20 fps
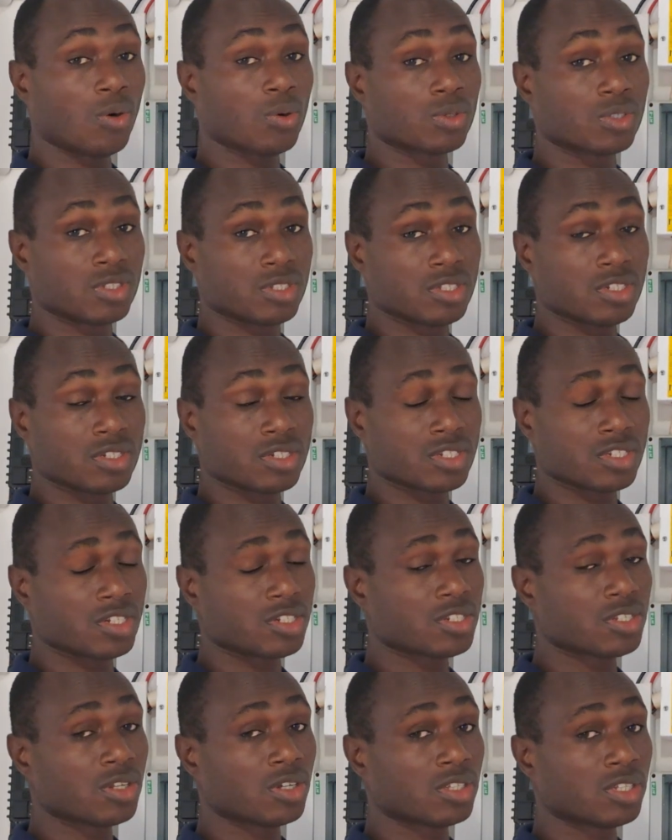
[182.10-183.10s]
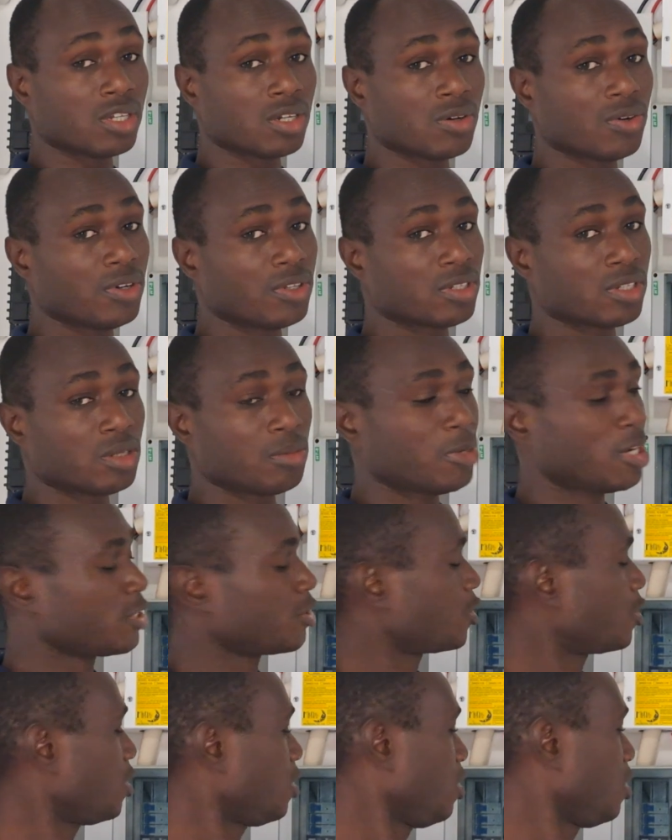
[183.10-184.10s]
out. There's, nothing going to the
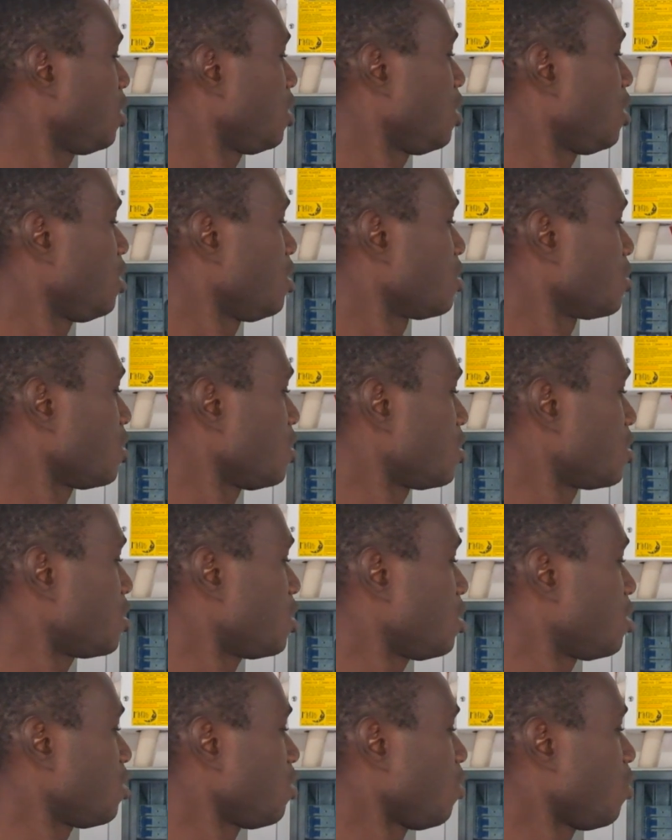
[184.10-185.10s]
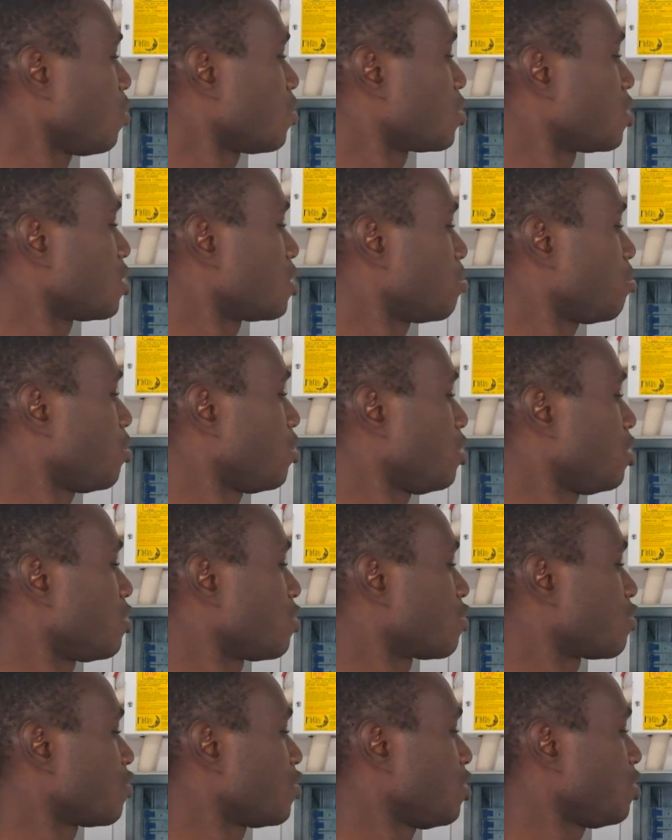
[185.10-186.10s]
battery. So it's saying the house is
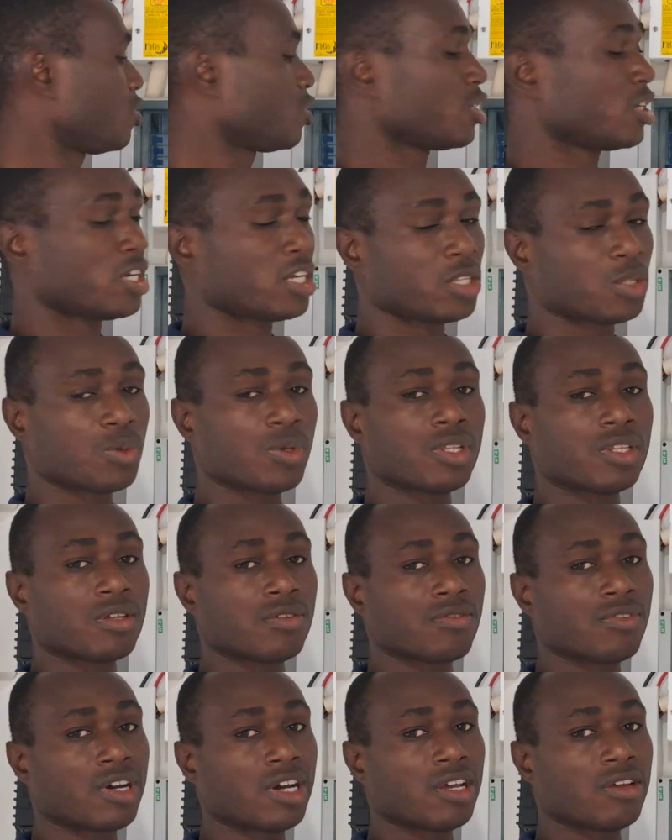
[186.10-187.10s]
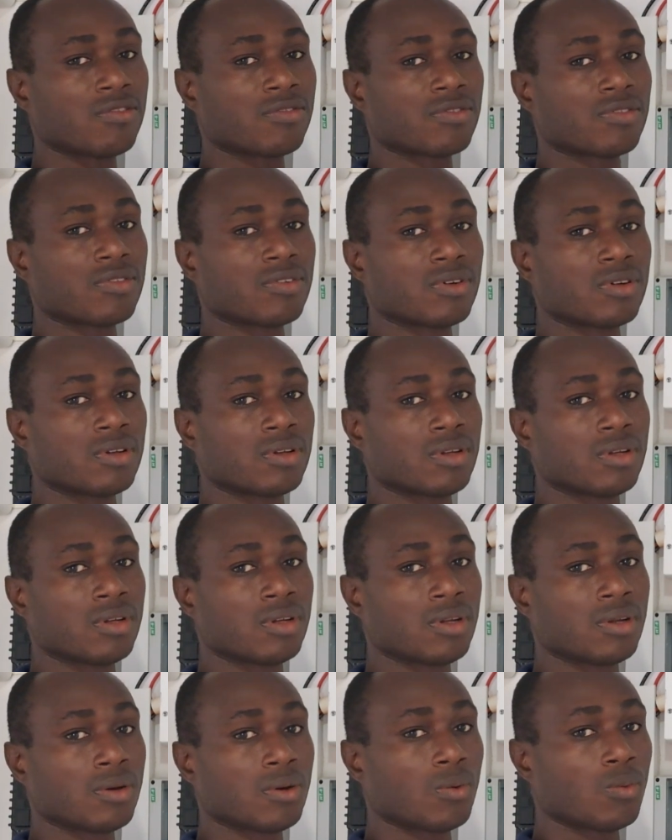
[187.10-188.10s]
pulling 325
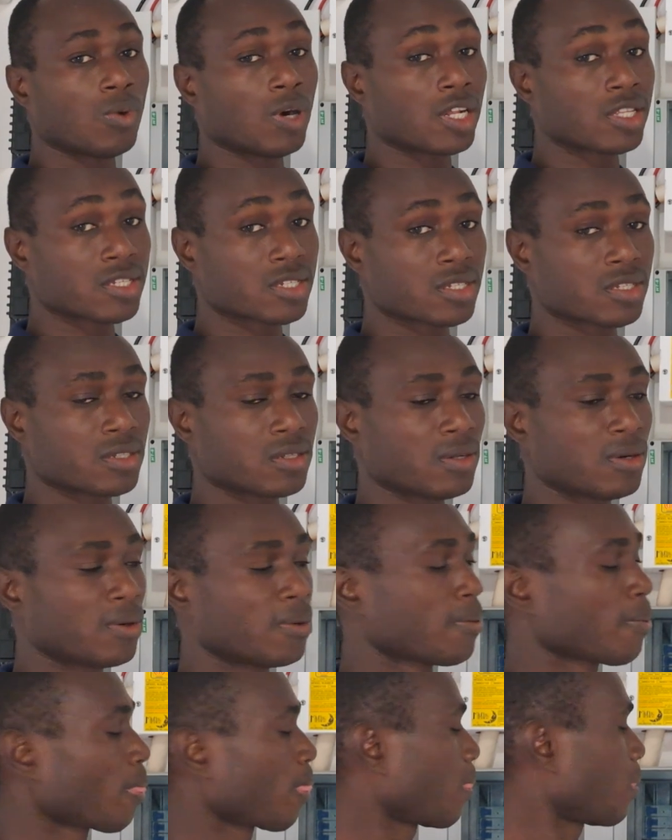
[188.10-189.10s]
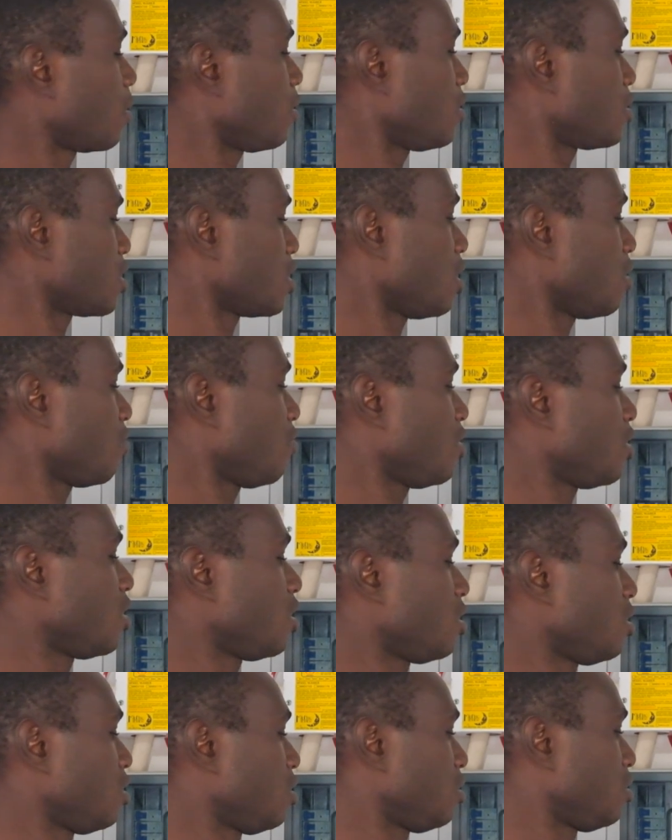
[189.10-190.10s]
watts. No, it's
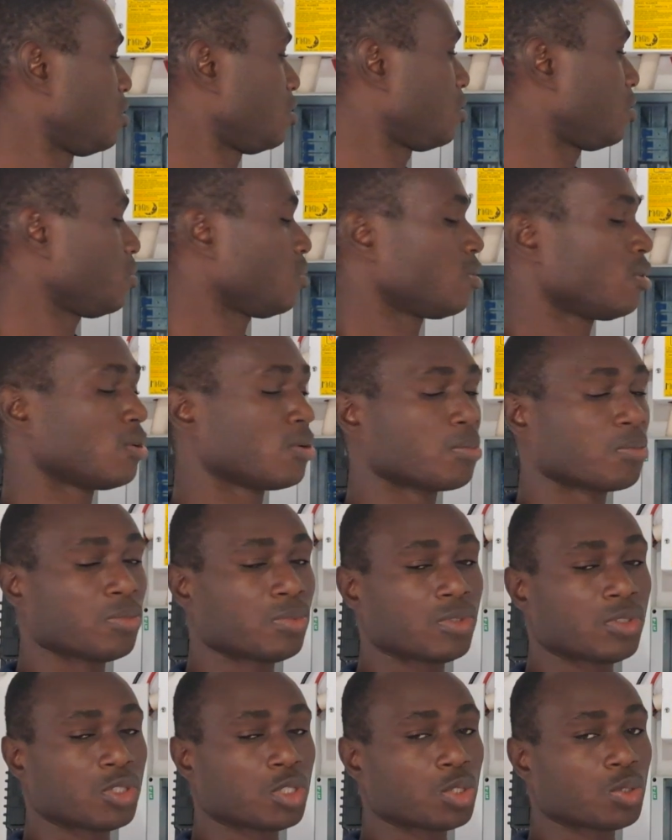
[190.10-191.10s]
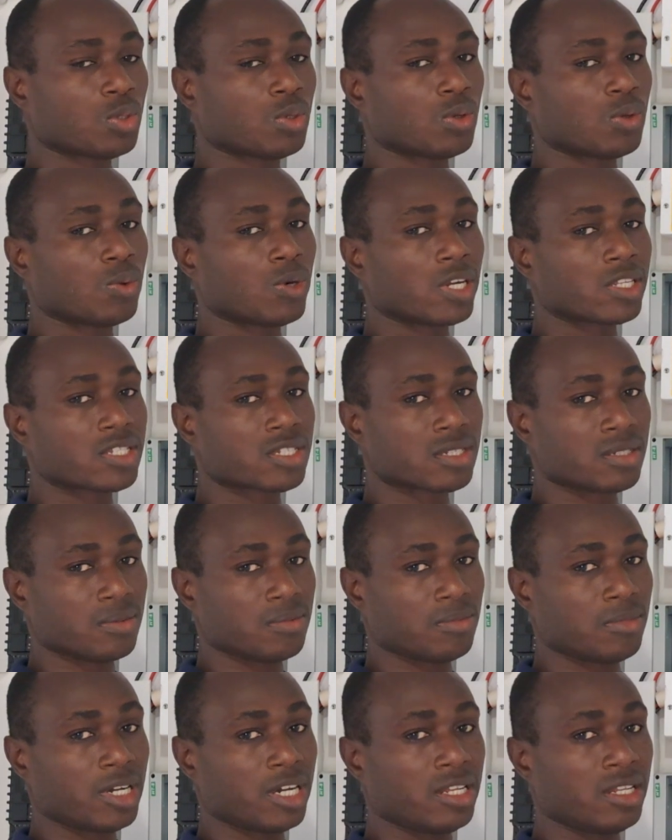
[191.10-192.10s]
configured to, to show watts
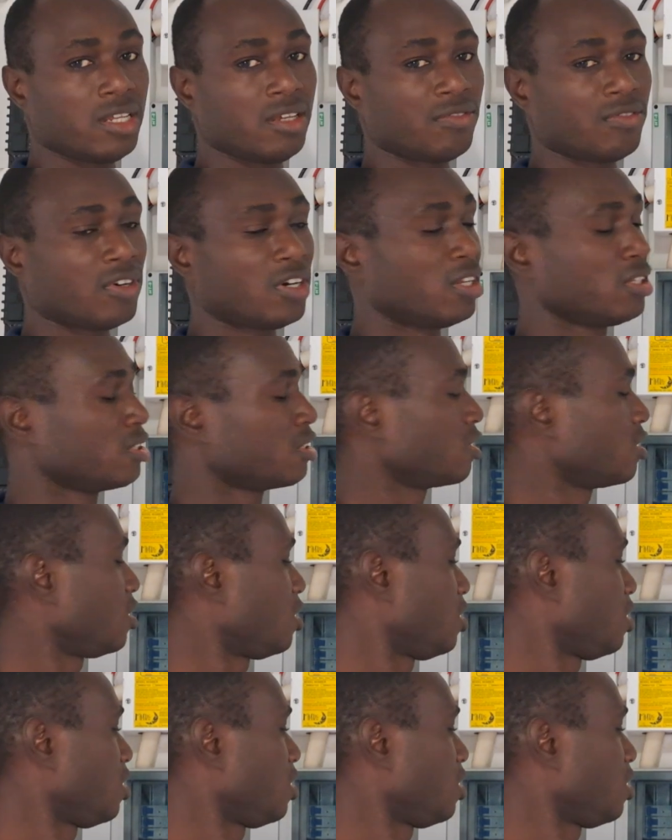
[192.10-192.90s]
by default.